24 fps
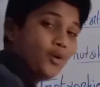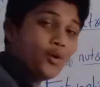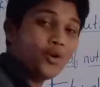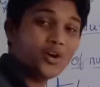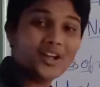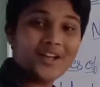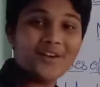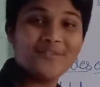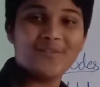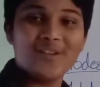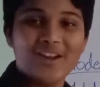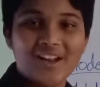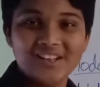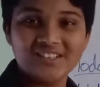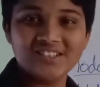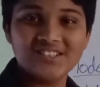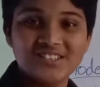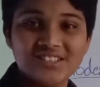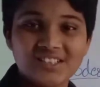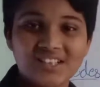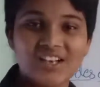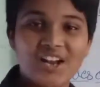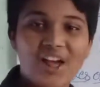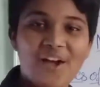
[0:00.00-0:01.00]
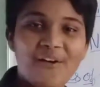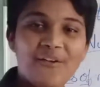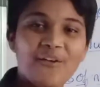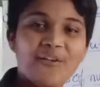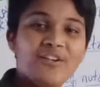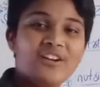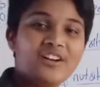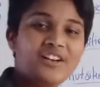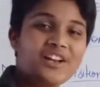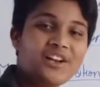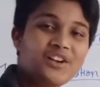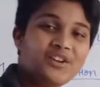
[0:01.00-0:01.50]
Okay friends, now I
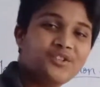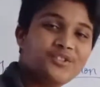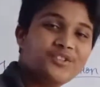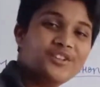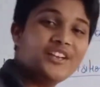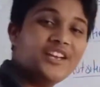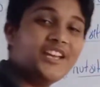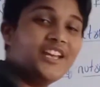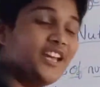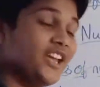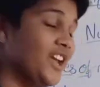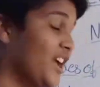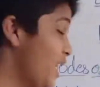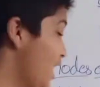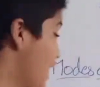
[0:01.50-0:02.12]
will tell you the